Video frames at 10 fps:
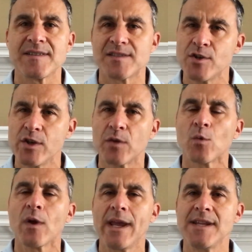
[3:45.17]
So you can
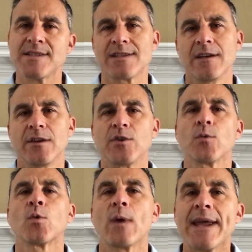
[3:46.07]
raise your
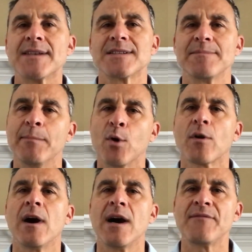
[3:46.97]
rent more
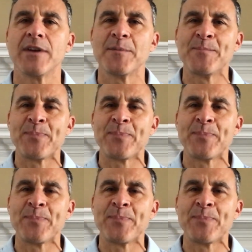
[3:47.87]
often.